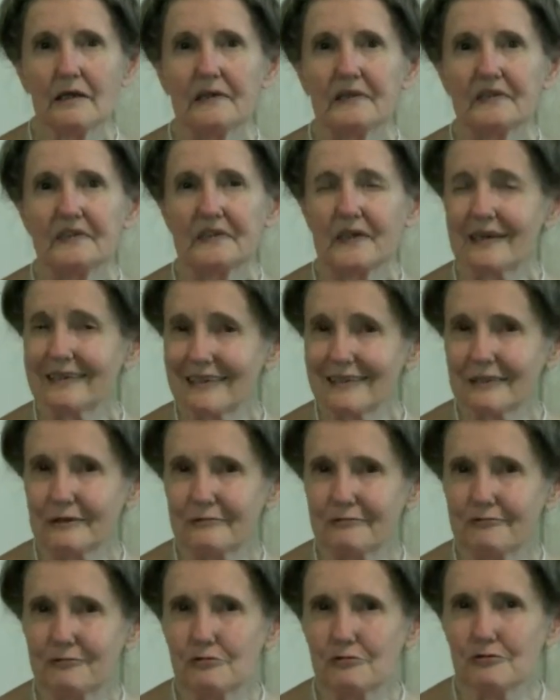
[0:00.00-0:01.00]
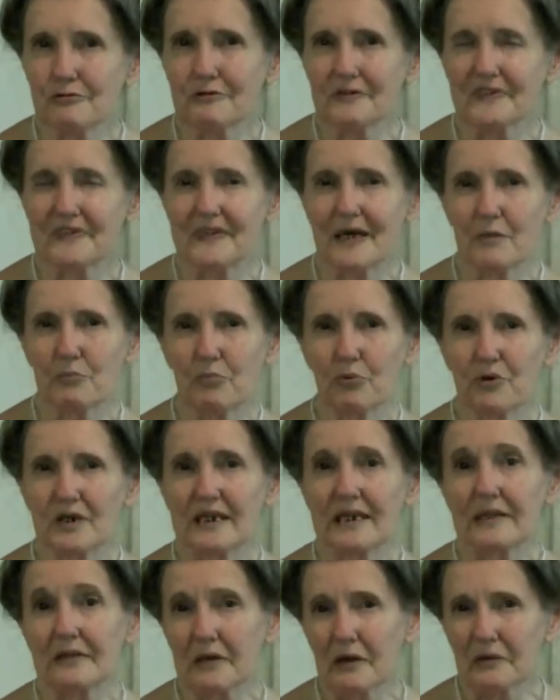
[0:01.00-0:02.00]
Study the foods that
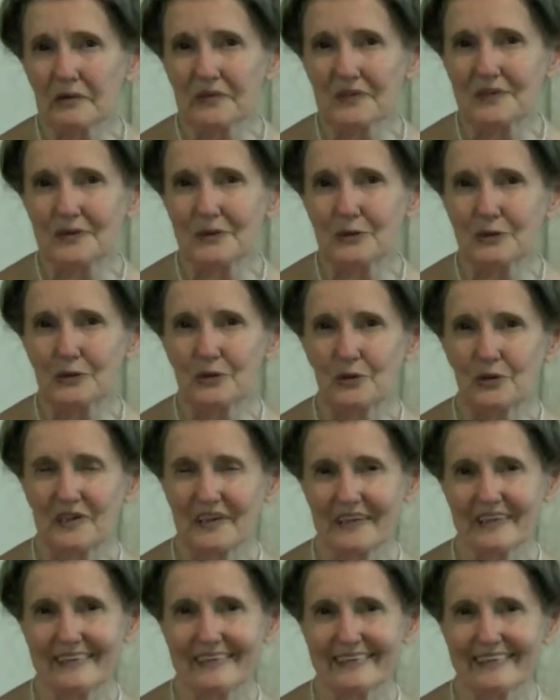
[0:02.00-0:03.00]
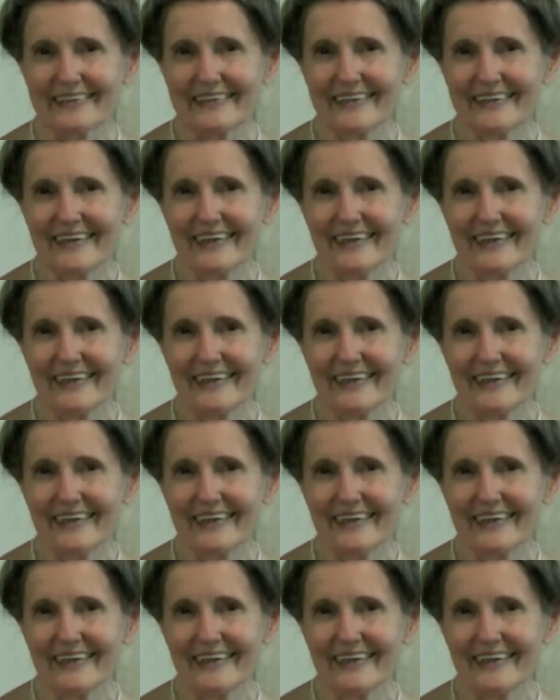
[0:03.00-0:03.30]
bring those nutrients,